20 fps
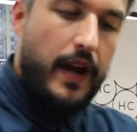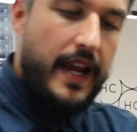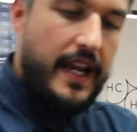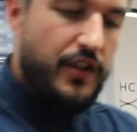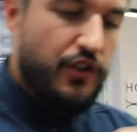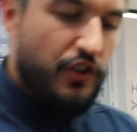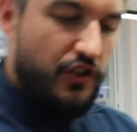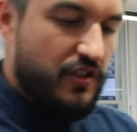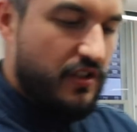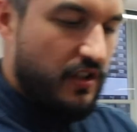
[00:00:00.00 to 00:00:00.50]
way,
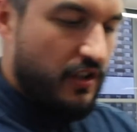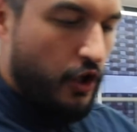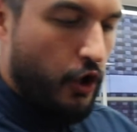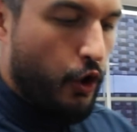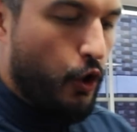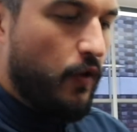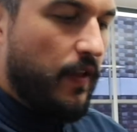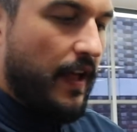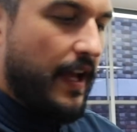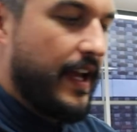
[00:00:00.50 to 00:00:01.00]
just to
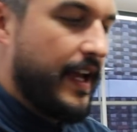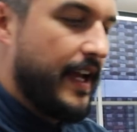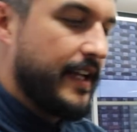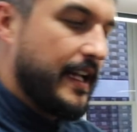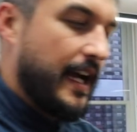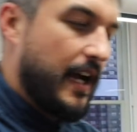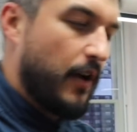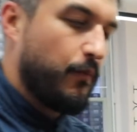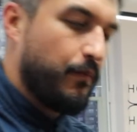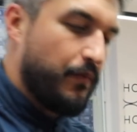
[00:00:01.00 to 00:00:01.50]
cool the hair
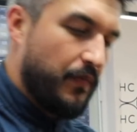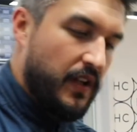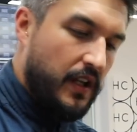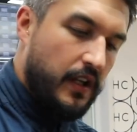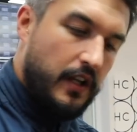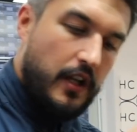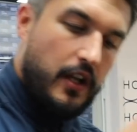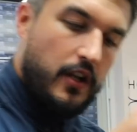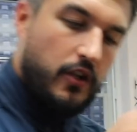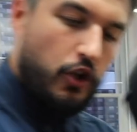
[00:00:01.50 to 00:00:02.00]
down.
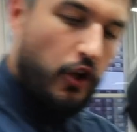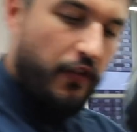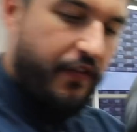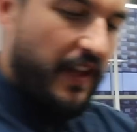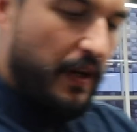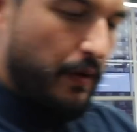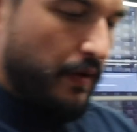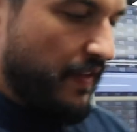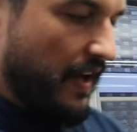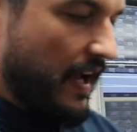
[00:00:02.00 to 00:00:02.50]
Good
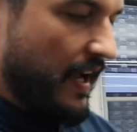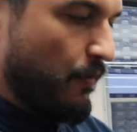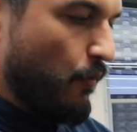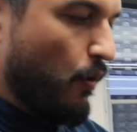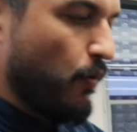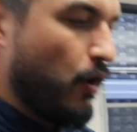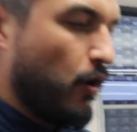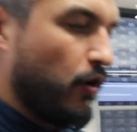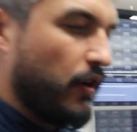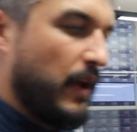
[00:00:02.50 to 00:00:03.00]
thing is that it
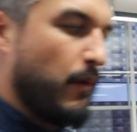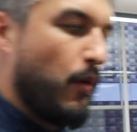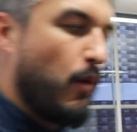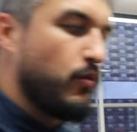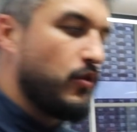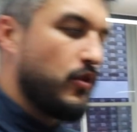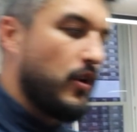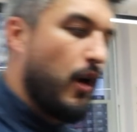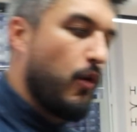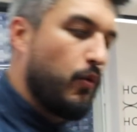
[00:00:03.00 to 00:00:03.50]

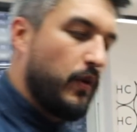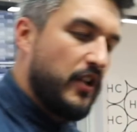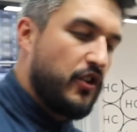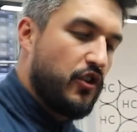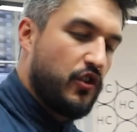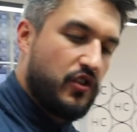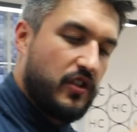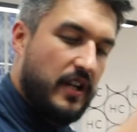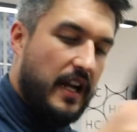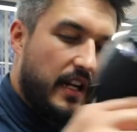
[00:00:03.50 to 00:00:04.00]
won't only
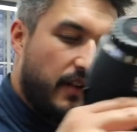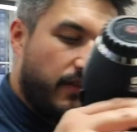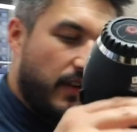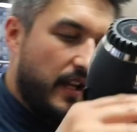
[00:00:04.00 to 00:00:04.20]
just kind of